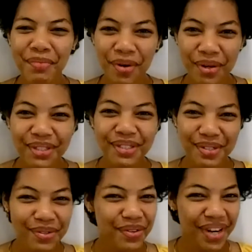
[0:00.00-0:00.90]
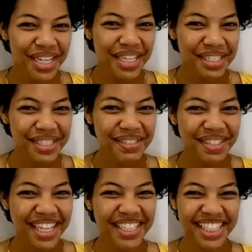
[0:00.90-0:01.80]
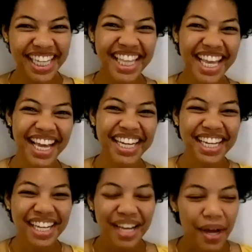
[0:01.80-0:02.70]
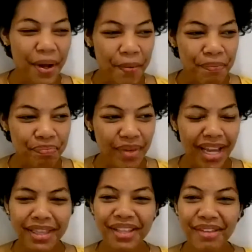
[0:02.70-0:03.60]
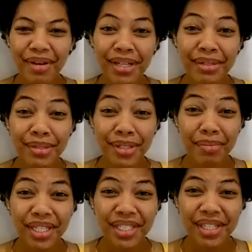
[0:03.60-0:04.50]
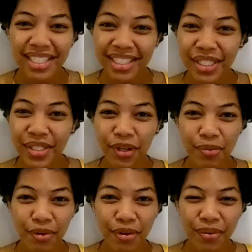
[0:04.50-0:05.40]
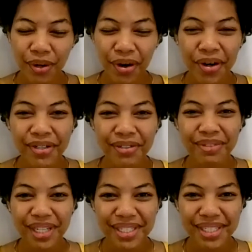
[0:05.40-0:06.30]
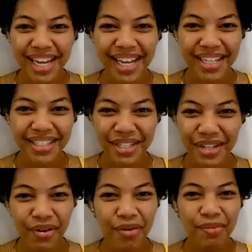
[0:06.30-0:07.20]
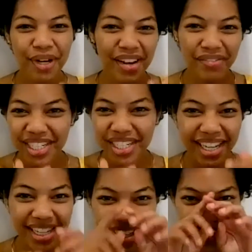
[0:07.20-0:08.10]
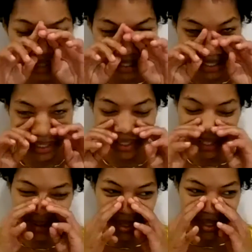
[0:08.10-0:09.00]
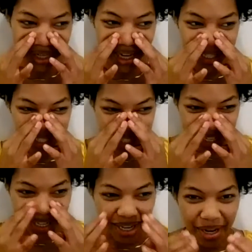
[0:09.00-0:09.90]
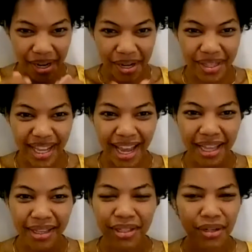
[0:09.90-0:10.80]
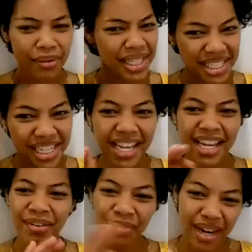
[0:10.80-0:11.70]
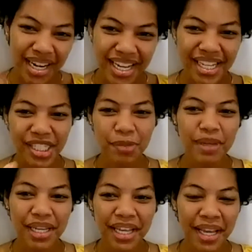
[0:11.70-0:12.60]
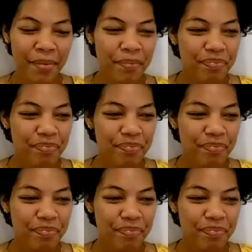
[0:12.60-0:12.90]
worth two credits, I'll say that. Um, I thought that my Japanese classes at Swarthmore were hard because they had, you know, homework every day, like any good language class. Uh, and they had, you know, listening and writing and speaking.